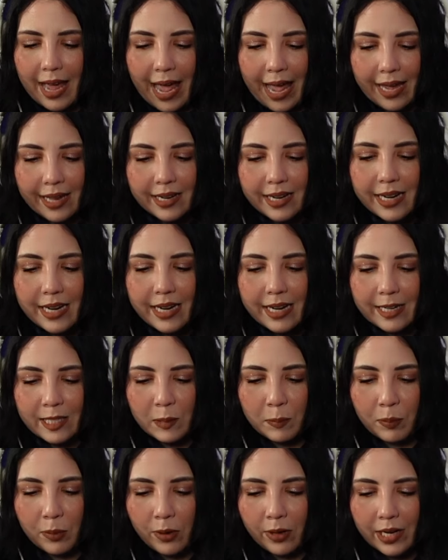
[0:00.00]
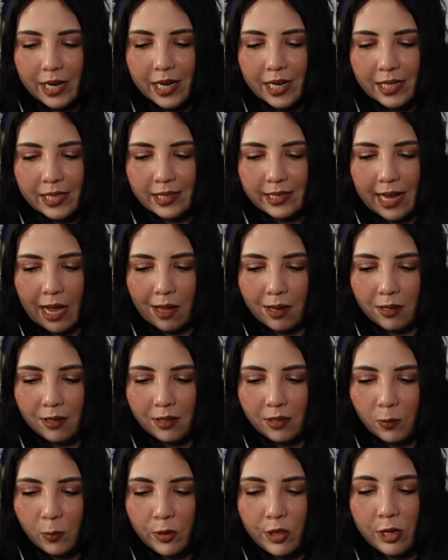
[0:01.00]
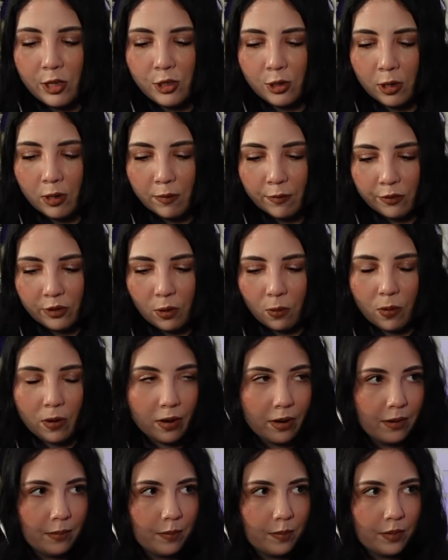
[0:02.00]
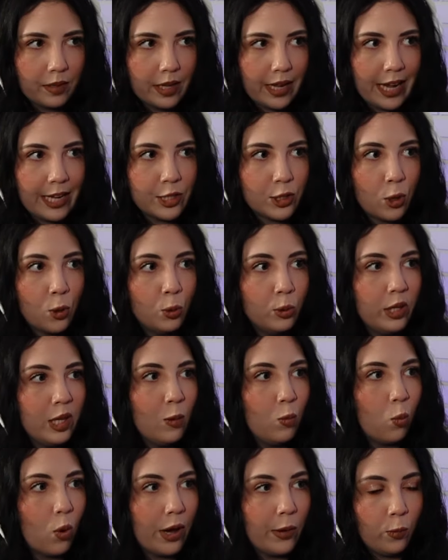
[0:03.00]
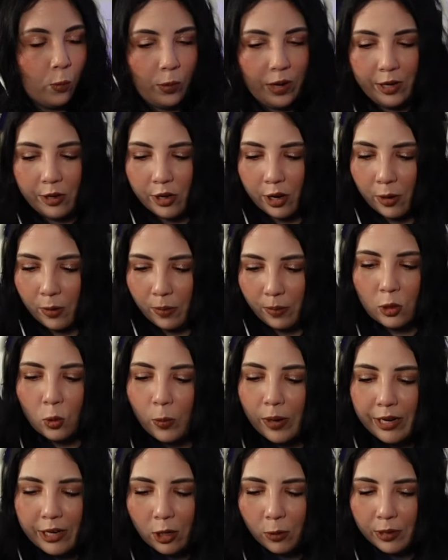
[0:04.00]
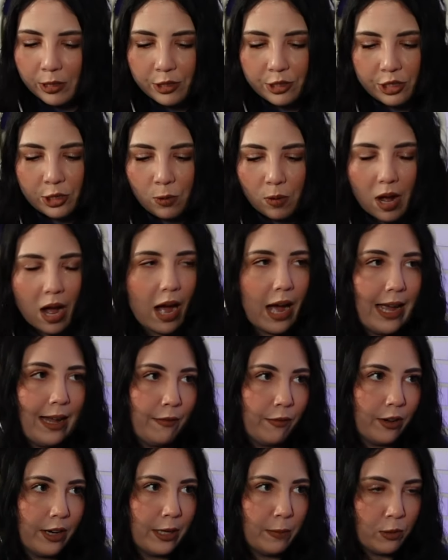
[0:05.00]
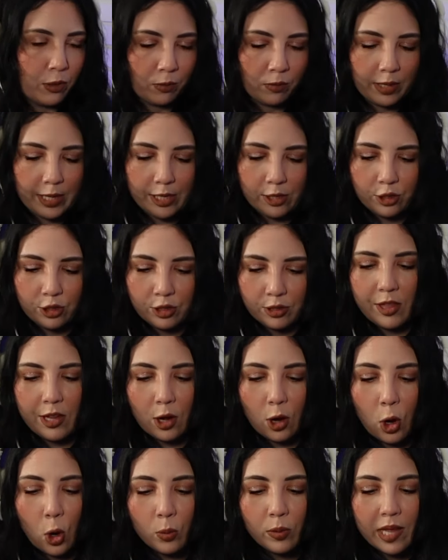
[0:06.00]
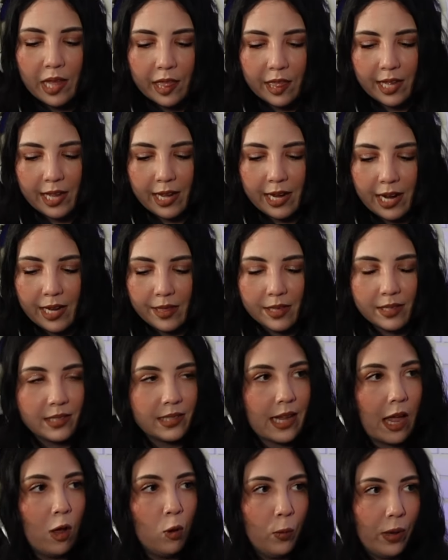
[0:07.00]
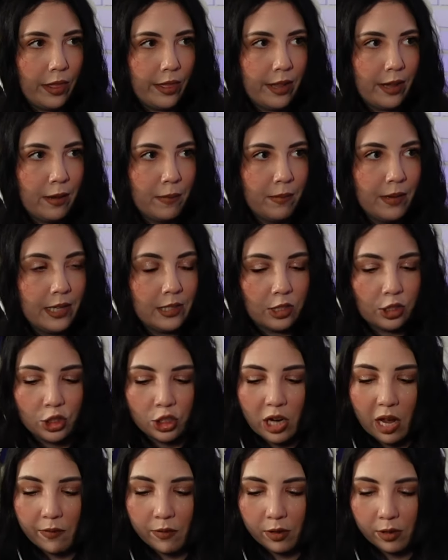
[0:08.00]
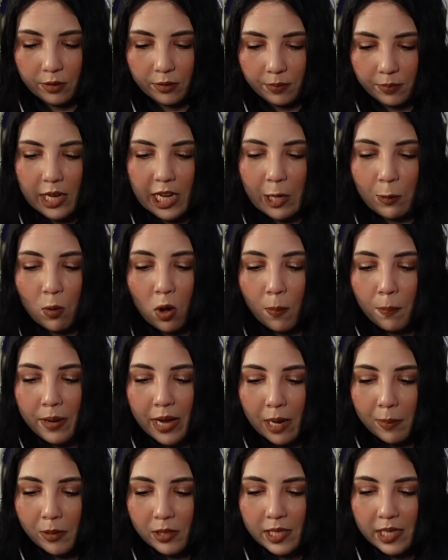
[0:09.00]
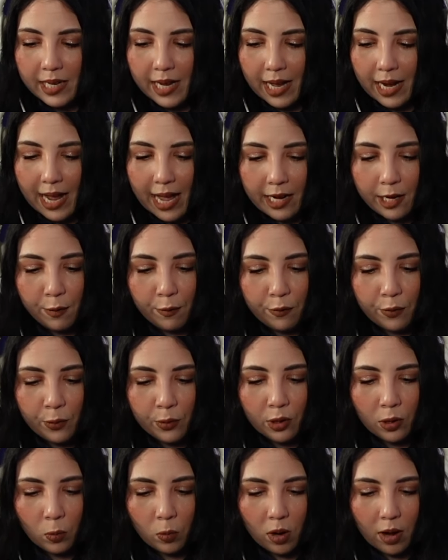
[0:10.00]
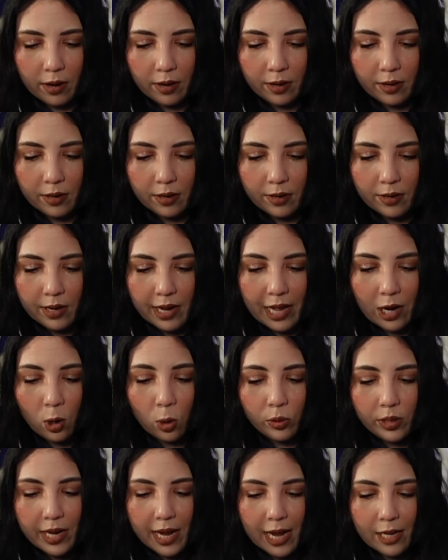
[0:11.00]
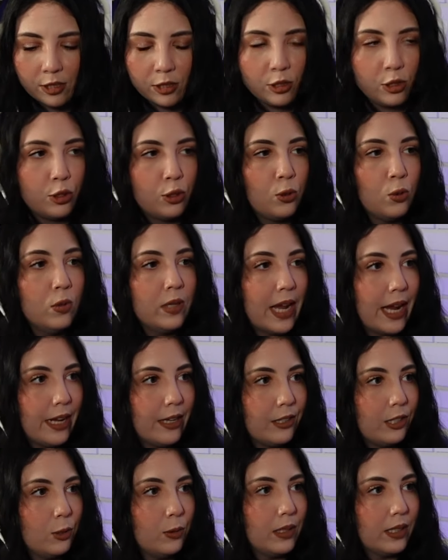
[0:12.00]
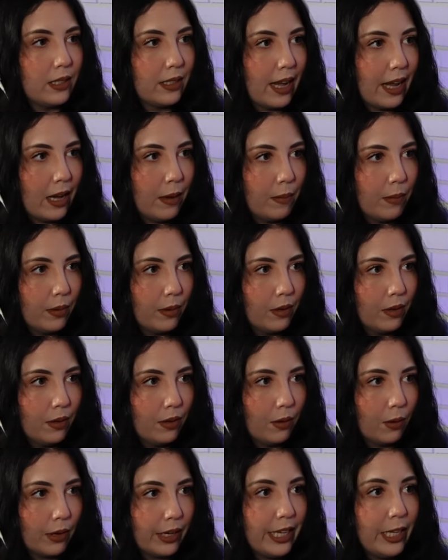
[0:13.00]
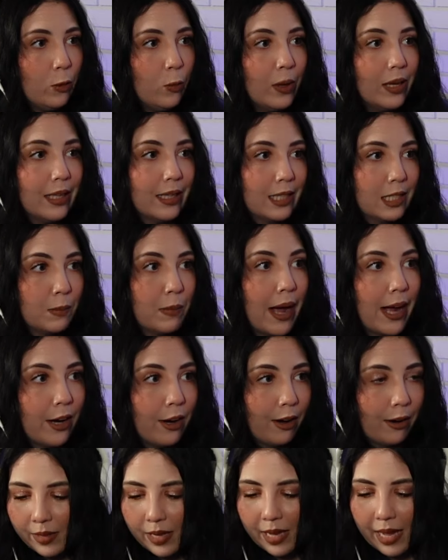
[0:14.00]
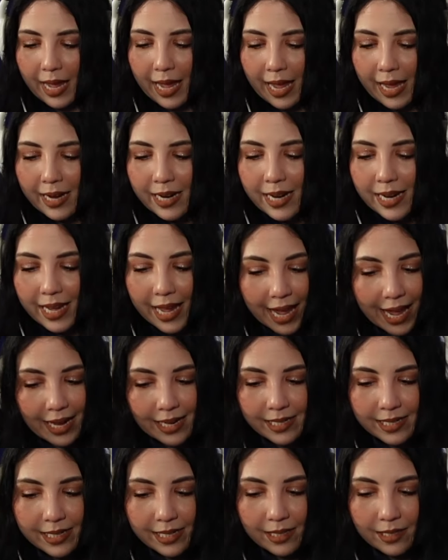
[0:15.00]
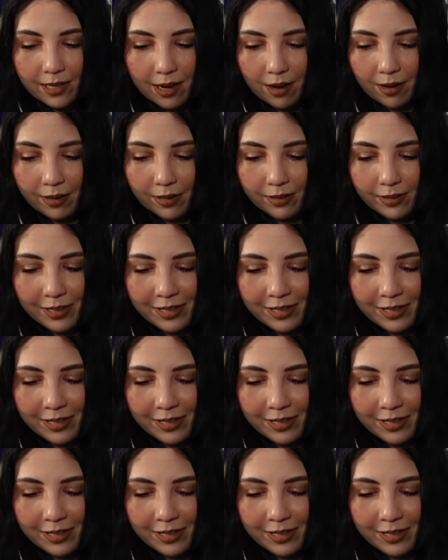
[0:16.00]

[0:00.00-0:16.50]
Andy is put in a cell with a dirt floor and only one window. The window is too high for him to reach. The only thing in the cell with him is a shovel. He won't be able to get any food or water and only has two days to escape, or he will expire. Andy can't dig a tunnel.